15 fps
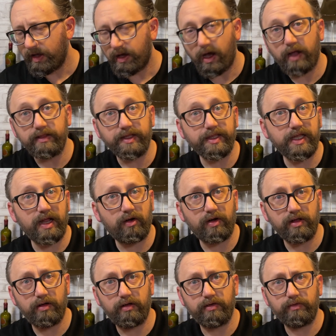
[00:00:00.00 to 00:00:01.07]
let's carry
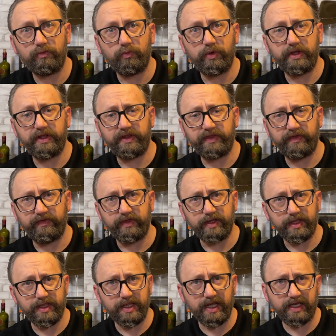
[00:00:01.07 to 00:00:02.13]
on with the
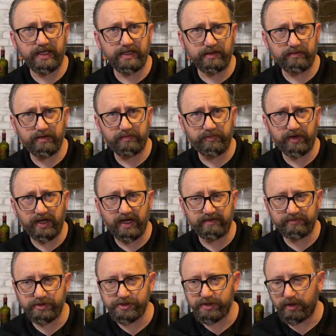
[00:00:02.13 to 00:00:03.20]
second clip that I have
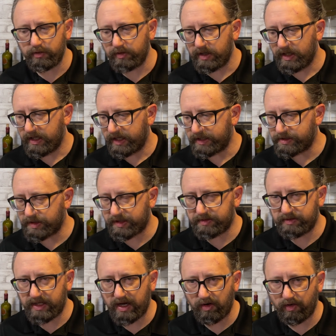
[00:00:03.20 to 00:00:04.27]
to show. It's just
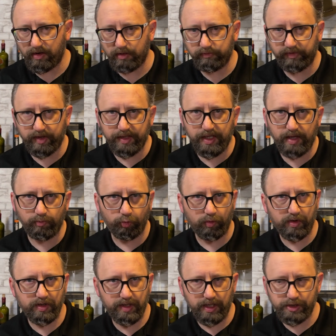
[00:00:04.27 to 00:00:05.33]
carrying on with the same
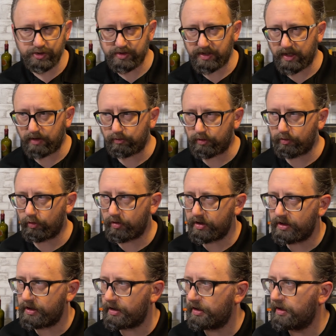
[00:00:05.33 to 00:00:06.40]
work session that I
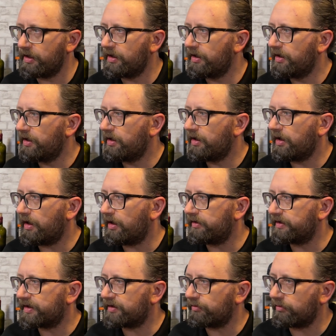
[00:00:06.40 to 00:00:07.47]
recorded.
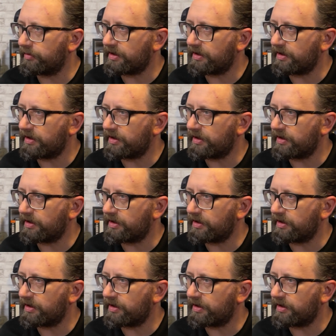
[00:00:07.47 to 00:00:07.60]
Let's see what we